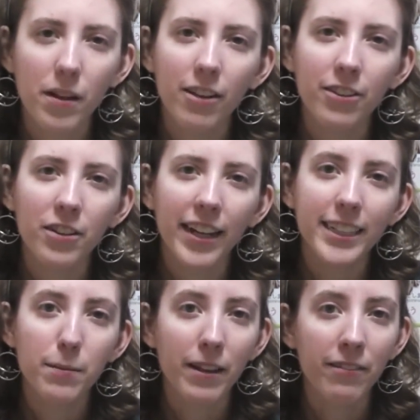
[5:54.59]
If you like
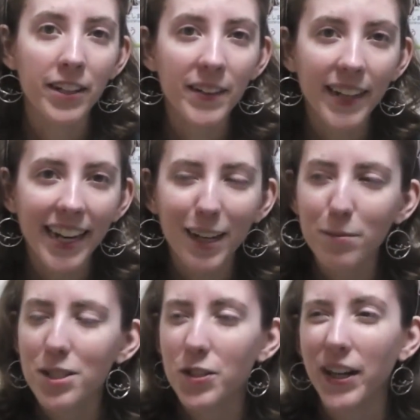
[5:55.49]
to play video
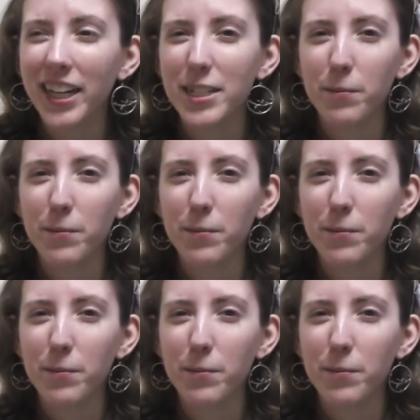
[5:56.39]
games, try not